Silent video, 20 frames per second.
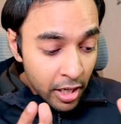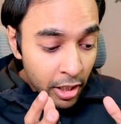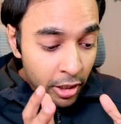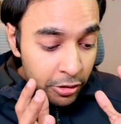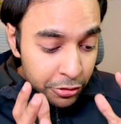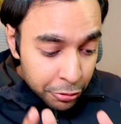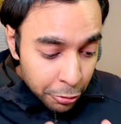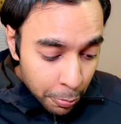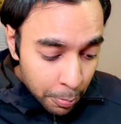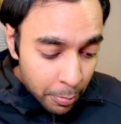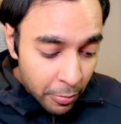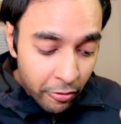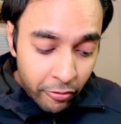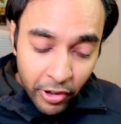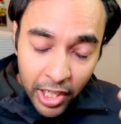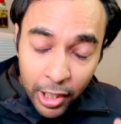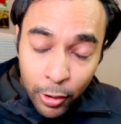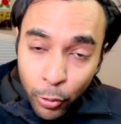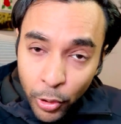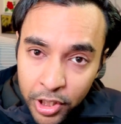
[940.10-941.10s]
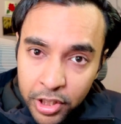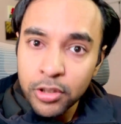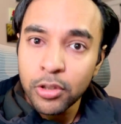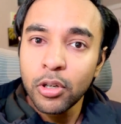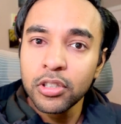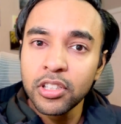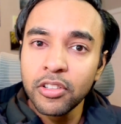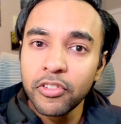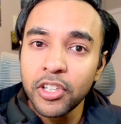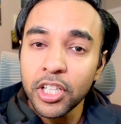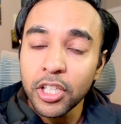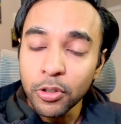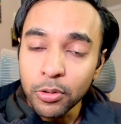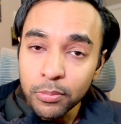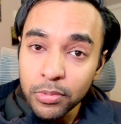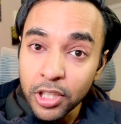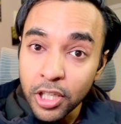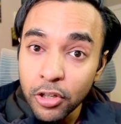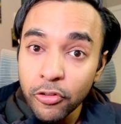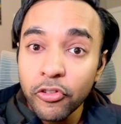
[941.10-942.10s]
So while going throughout the video,
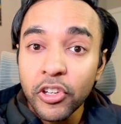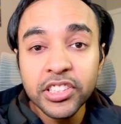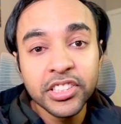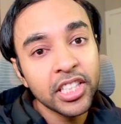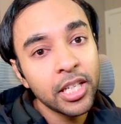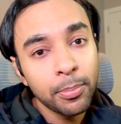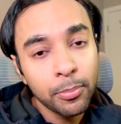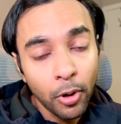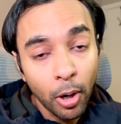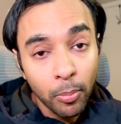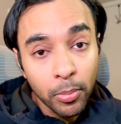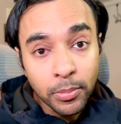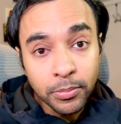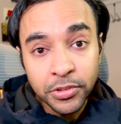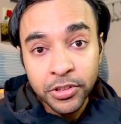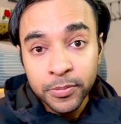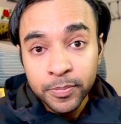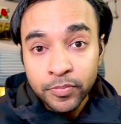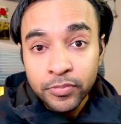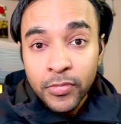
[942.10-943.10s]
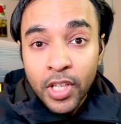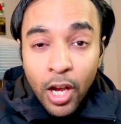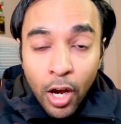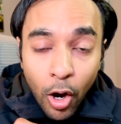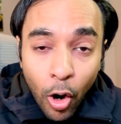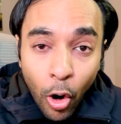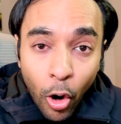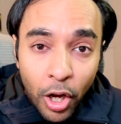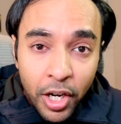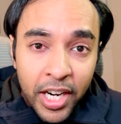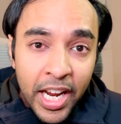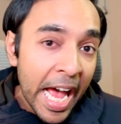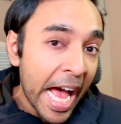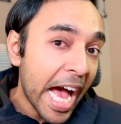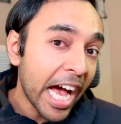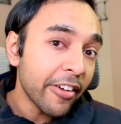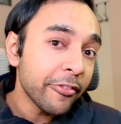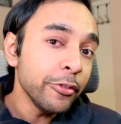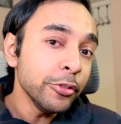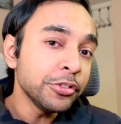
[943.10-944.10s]
did you face any problems? Or
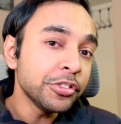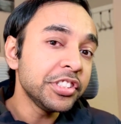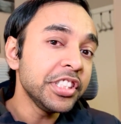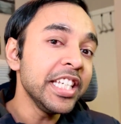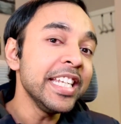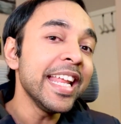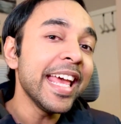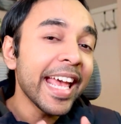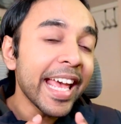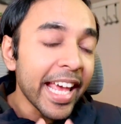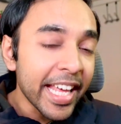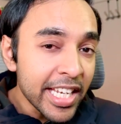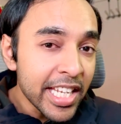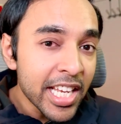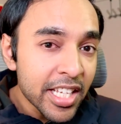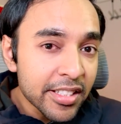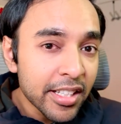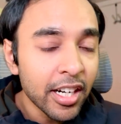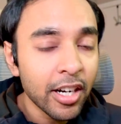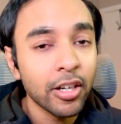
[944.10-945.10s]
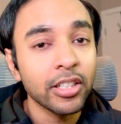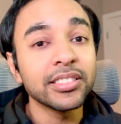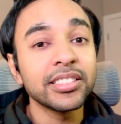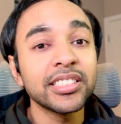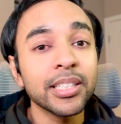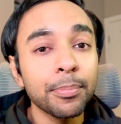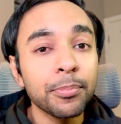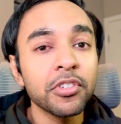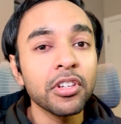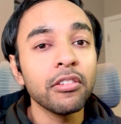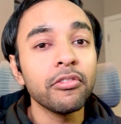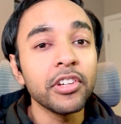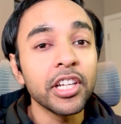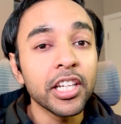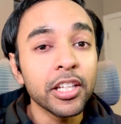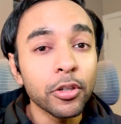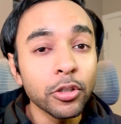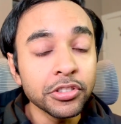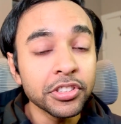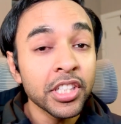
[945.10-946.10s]
have you seen any other conceptual
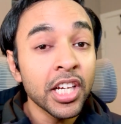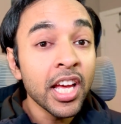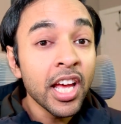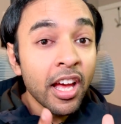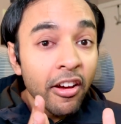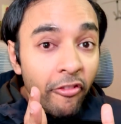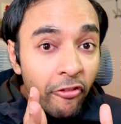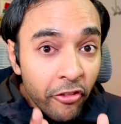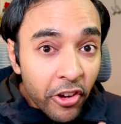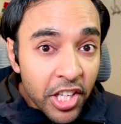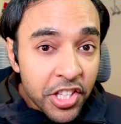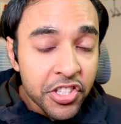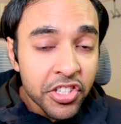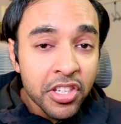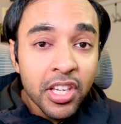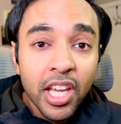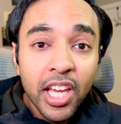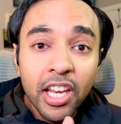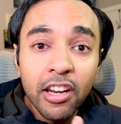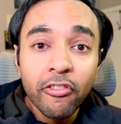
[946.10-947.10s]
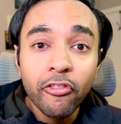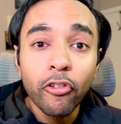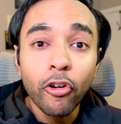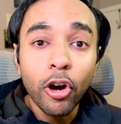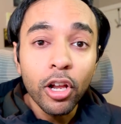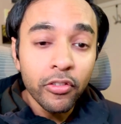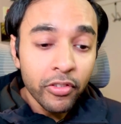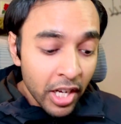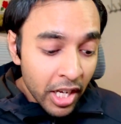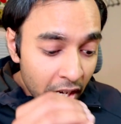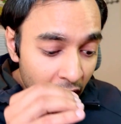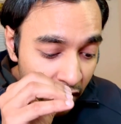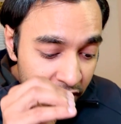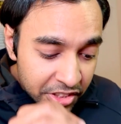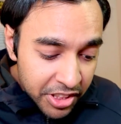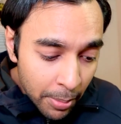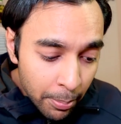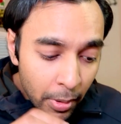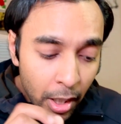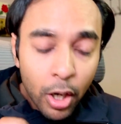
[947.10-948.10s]
videos which involve
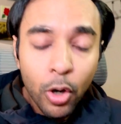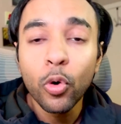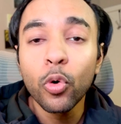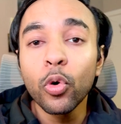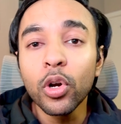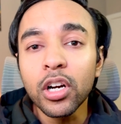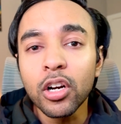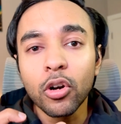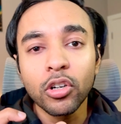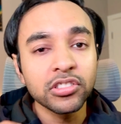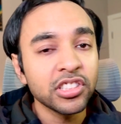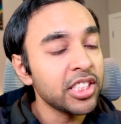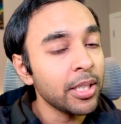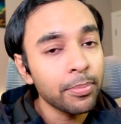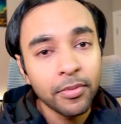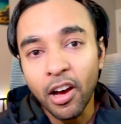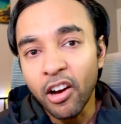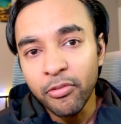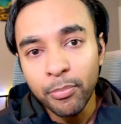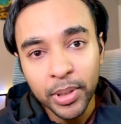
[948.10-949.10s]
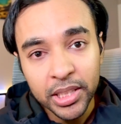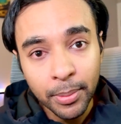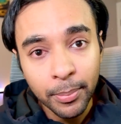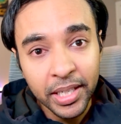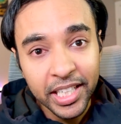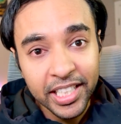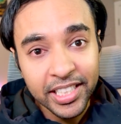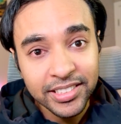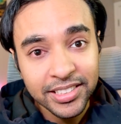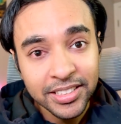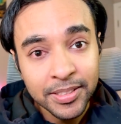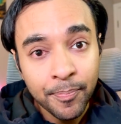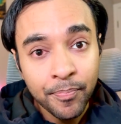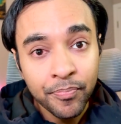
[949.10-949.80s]
some core concept of mathematics?